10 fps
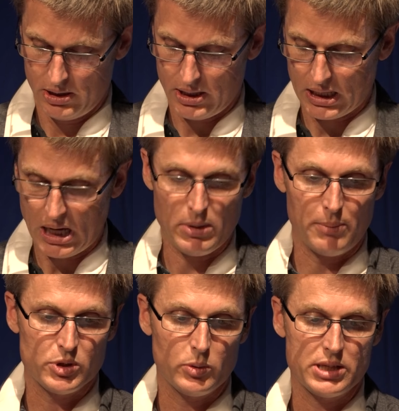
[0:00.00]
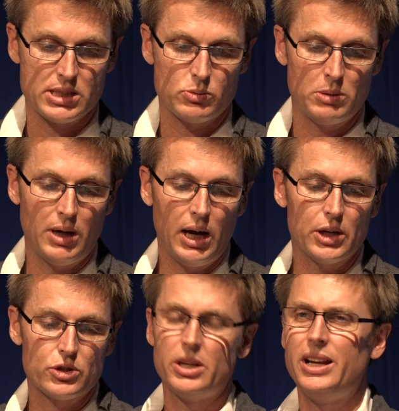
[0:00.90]
They came up to us as we
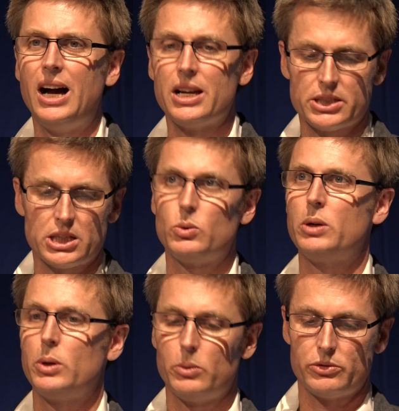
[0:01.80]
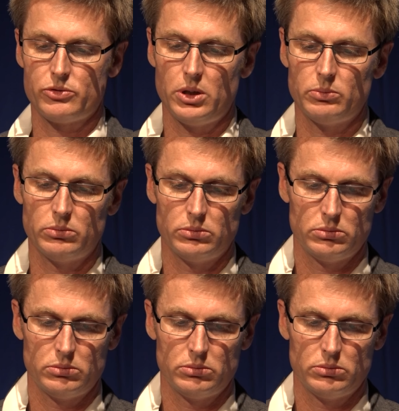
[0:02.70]
marched and asked us where we were from.